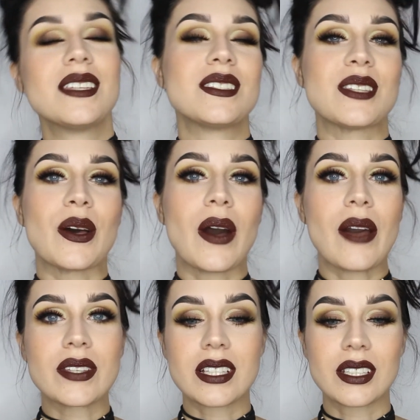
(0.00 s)
so
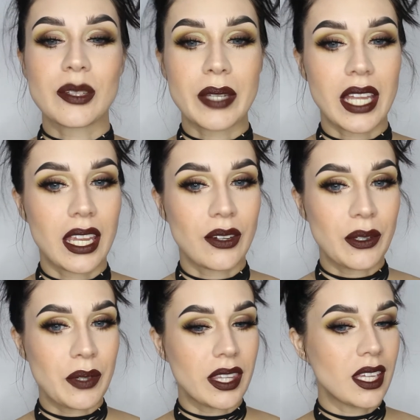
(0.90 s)
I was a little bit
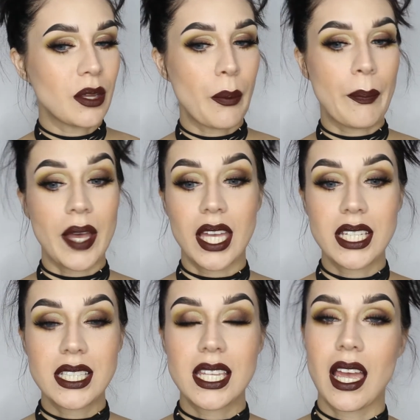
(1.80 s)
angry with it,
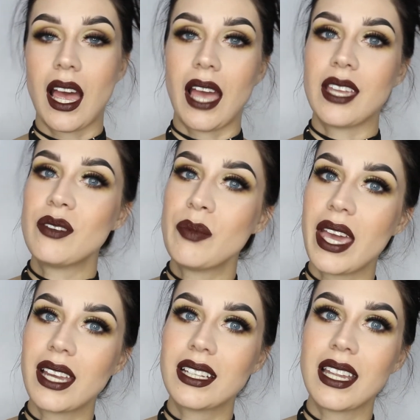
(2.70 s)
but I am
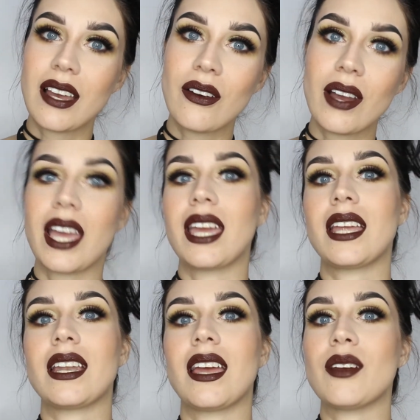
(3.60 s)
back now
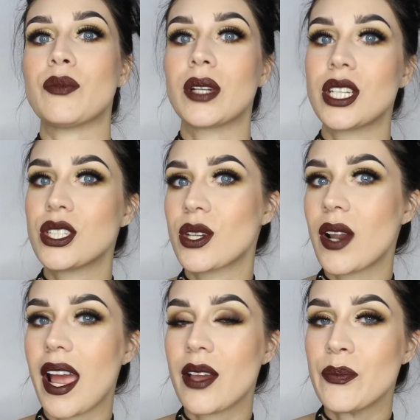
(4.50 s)
and I'm pretty
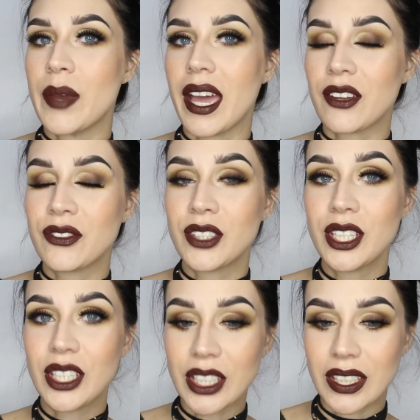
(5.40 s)
sure I'm back
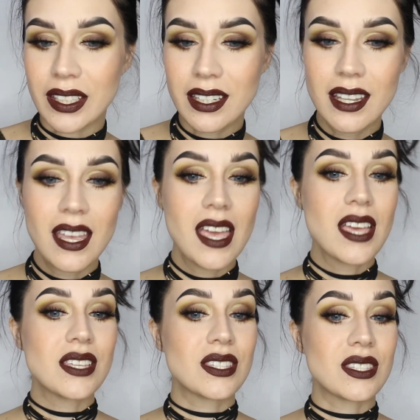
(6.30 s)
for good.
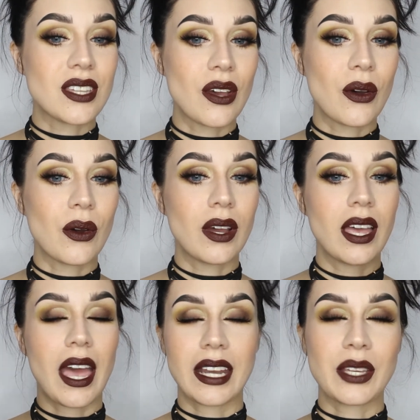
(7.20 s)
So
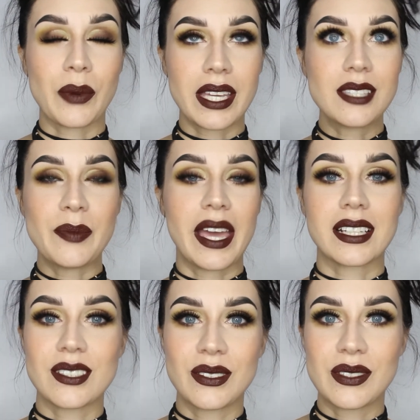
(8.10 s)
anyways,
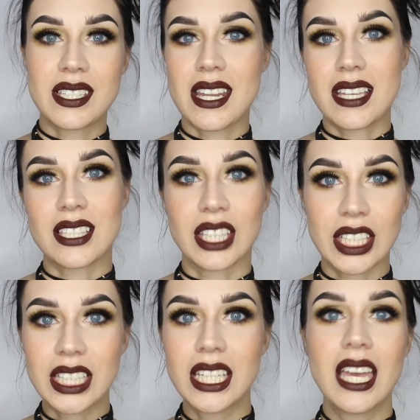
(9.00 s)
back to today's
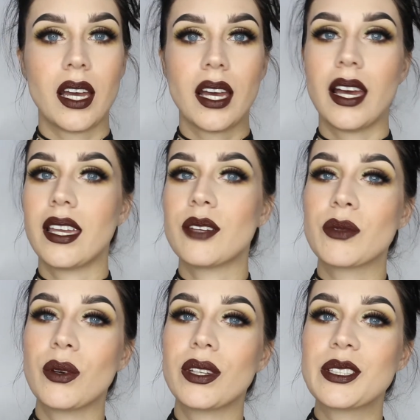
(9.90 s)
look. I
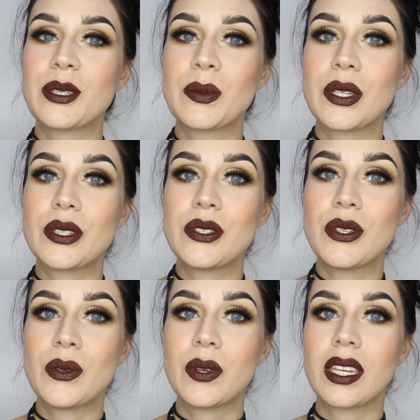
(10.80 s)
am going to be
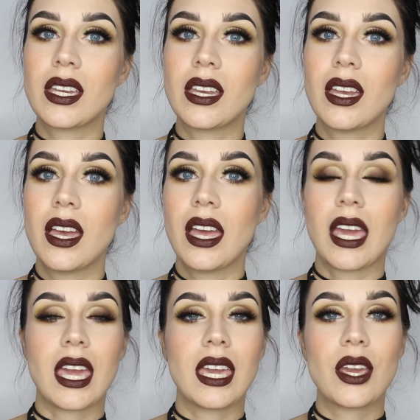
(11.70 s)
doing
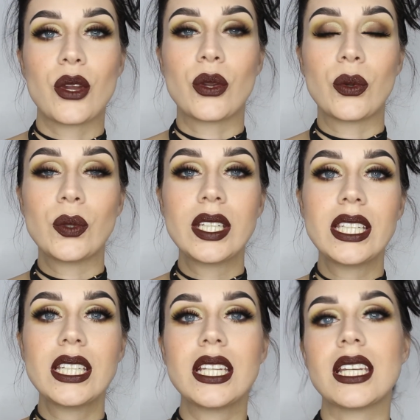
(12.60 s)
a
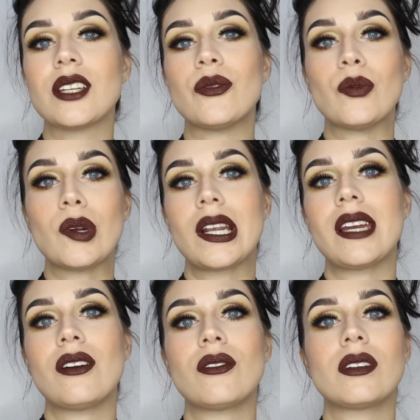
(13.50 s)
green and
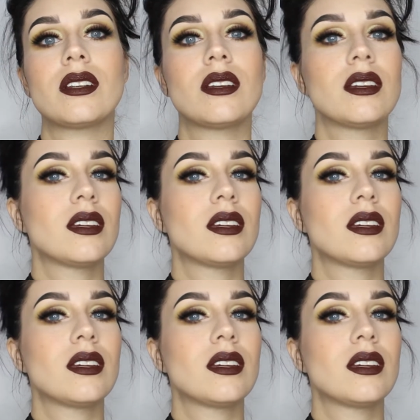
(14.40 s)
brown